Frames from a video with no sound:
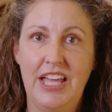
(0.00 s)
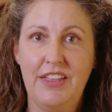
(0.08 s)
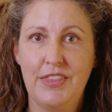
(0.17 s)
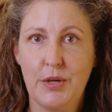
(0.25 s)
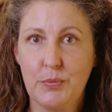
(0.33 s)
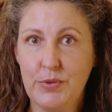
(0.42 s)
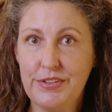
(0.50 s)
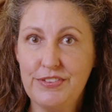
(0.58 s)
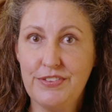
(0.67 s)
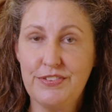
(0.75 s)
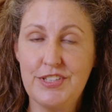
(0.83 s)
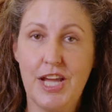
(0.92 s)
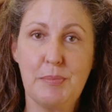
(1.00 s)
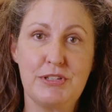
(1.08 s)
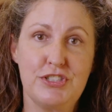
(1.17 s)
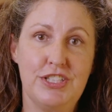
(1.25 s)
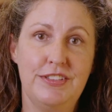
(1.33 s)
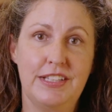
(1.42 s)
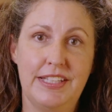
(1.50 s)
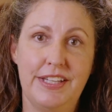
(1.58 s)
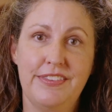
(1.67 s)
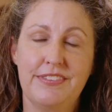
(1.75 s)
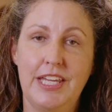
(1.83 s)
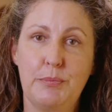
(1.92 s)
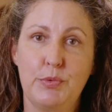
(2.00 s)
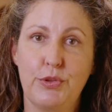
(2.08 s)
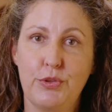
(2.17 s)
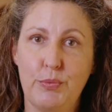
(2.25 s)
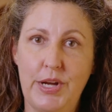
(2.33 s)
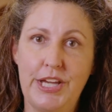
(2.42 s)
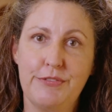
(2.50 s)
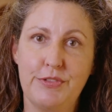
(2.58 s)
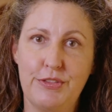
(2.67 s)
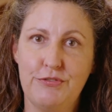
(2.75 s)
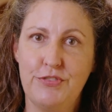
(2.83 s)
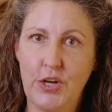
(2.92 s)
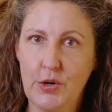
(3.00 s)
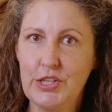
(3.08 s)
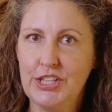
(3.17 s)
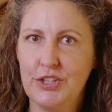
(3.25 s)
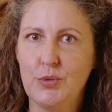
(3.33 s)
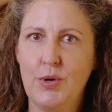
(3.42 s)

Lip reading: that once established in the landscape will thrive with very little